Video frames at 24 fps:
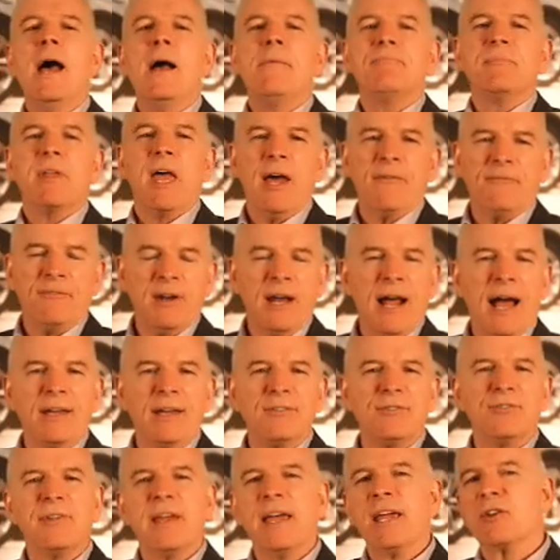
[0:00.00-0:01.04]
F&I
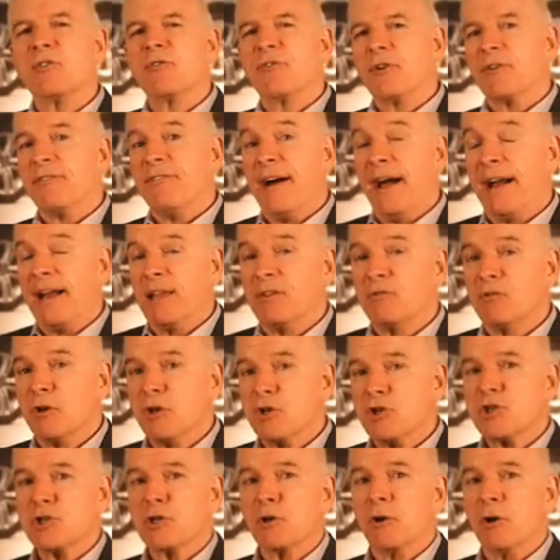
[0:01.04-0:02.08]
stands for finance and
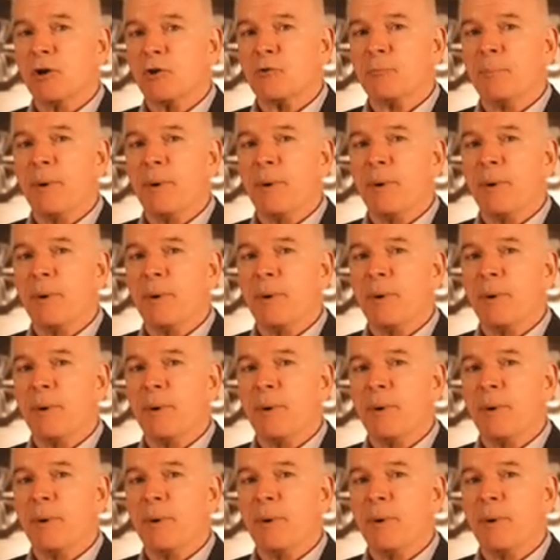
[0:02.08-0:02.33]
insurance,